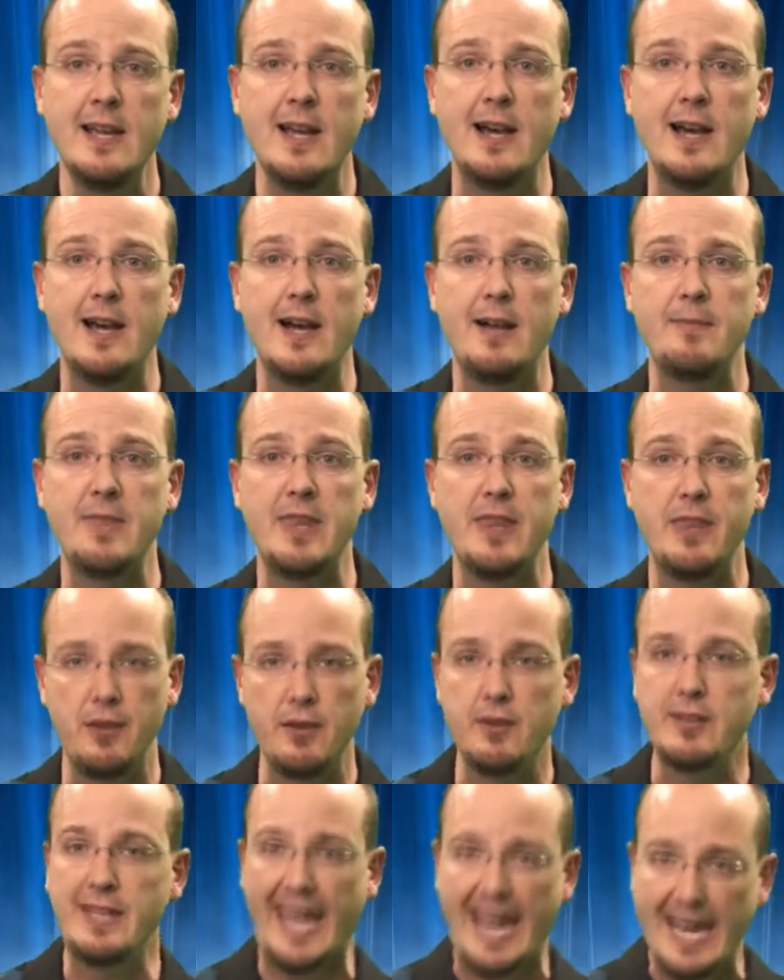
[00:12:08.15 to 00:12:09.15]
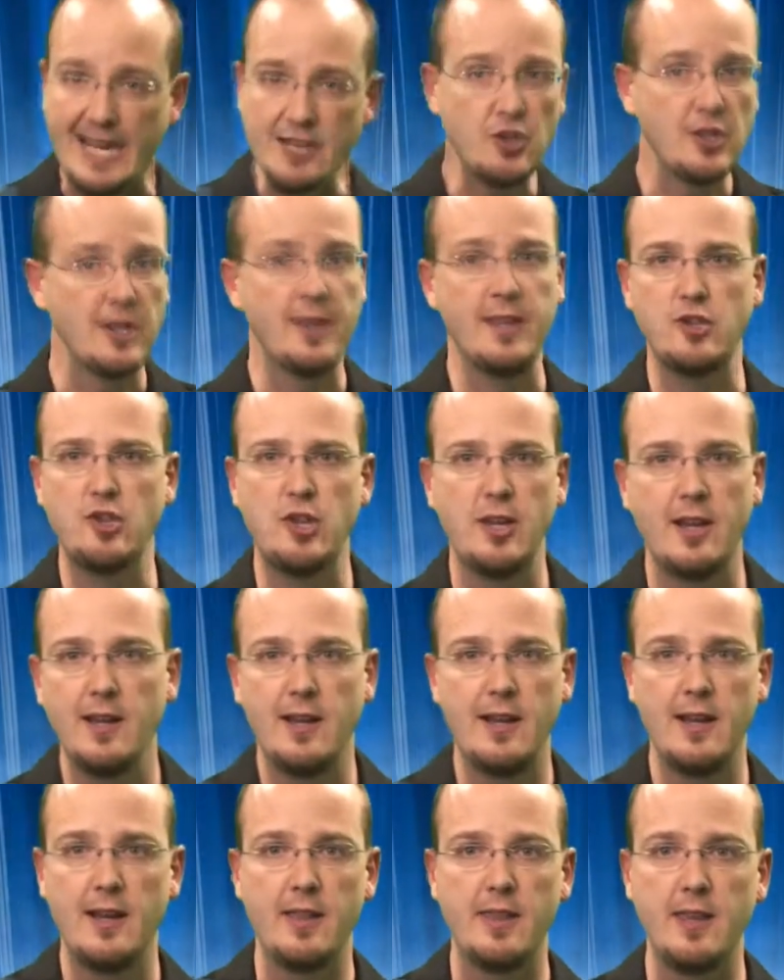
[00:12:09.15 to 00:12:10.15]
Cajun,
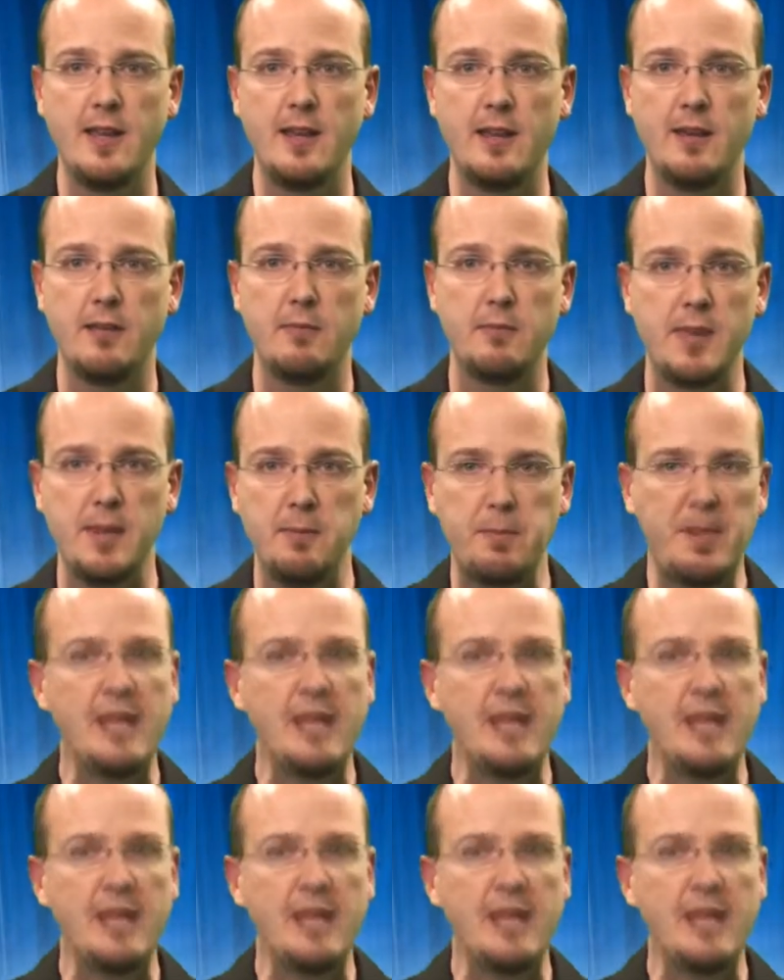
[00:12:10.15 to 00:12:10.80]
the